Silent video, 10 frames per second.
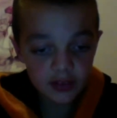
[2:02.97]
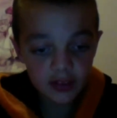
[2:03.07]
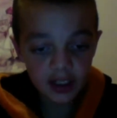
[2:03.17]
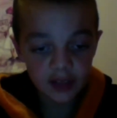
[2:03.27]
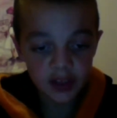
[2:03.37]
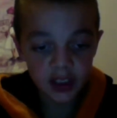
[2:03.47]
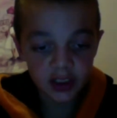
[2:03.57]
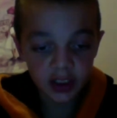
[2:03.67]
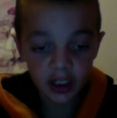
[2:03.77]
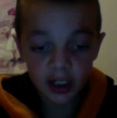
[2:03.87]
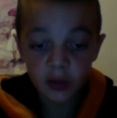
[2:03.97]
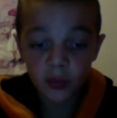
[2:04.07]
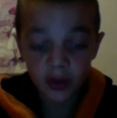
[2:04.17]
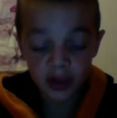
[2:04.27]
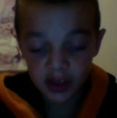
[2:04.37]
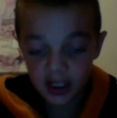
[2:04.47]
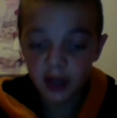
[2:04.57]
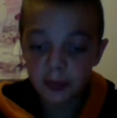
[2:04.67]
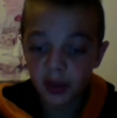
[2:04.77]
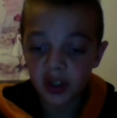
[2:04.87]
having a go, and Leo
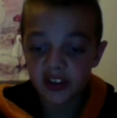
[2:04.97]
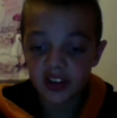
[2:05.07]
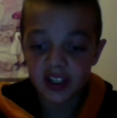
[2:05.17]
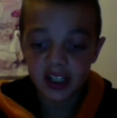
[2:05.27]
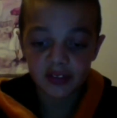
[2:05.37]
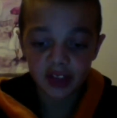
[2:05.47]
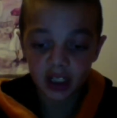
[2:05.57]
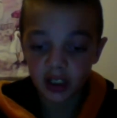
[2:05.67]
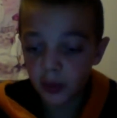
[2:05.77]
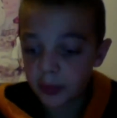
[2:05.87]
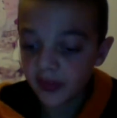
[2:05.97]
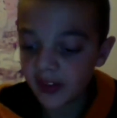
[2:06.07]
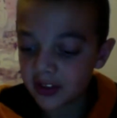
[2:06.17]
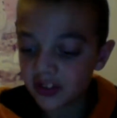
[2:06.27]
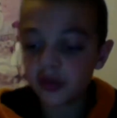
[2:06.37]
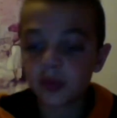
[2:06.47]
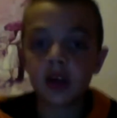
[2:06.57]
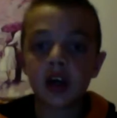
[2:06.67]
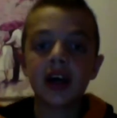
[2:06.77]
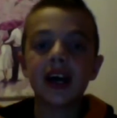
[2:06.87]
Bonatini having a go, but they
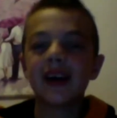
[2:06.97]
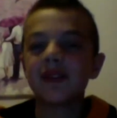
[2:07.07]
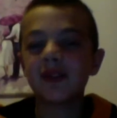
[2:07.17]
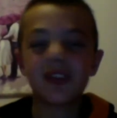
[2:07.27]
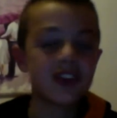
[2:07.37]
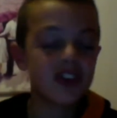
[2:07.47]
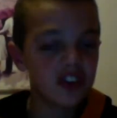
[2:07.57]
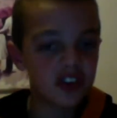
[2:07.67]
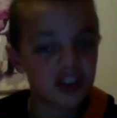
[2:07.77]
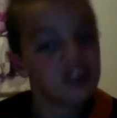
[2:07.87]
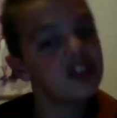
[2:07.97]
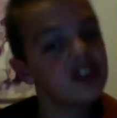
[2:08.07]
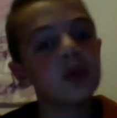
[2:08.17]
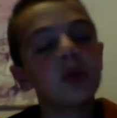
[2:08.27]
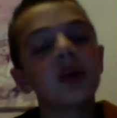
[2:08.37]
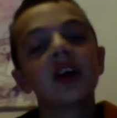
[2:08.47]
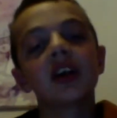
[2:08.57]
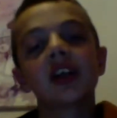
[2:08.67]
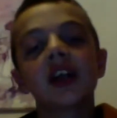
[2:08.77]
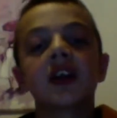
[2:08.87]
just weren't
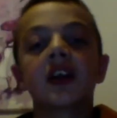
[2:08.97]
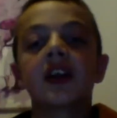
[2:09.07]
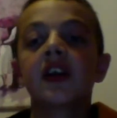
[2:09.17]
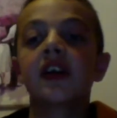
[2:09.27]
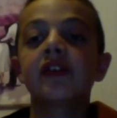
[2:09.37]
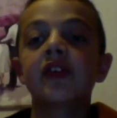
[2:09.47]
clinical enough.